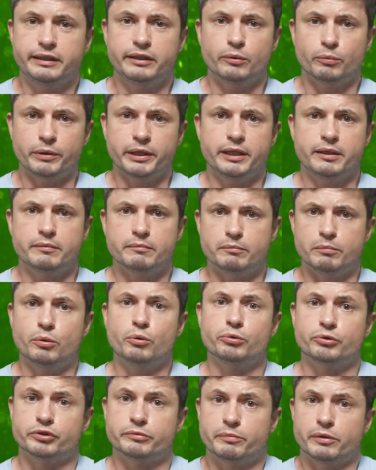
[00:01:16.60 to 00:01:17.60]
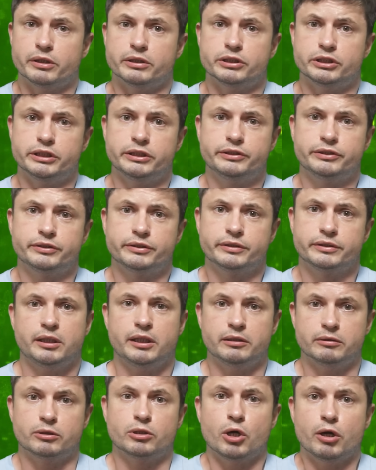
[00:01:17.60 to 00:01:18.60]
Either way, both sponges
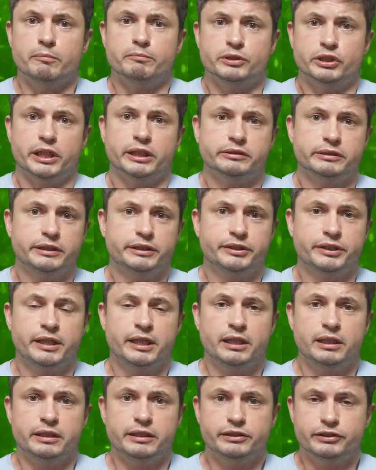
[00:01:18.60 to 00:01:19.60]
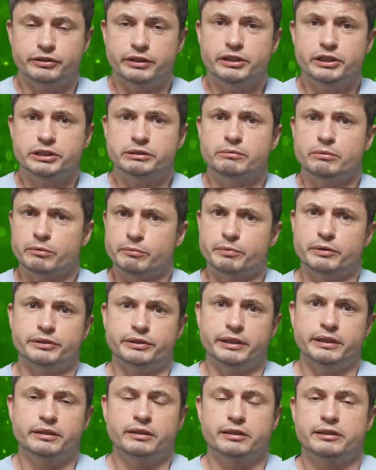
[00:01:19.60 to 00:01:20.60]
and comb jellies essentially
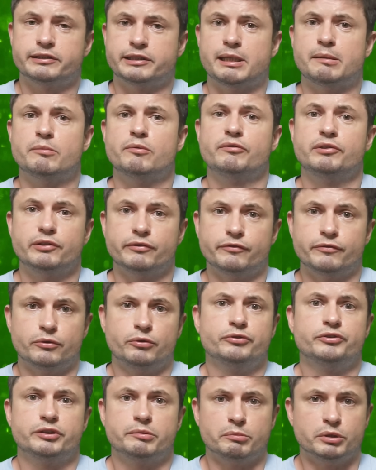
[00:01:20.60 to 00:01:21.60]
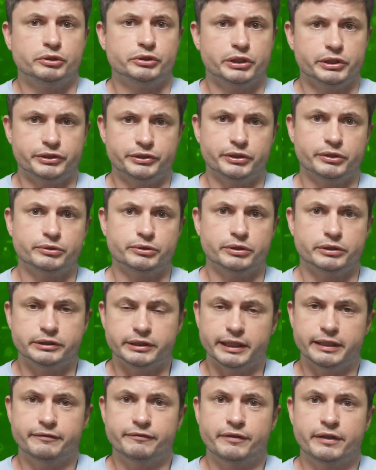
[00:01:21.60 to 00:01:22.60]
represent some of the first multicellular
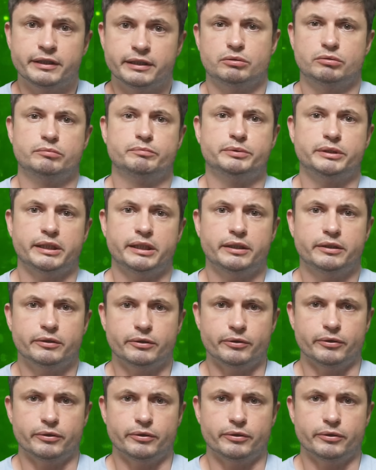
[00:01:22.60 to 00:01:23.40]
life on planet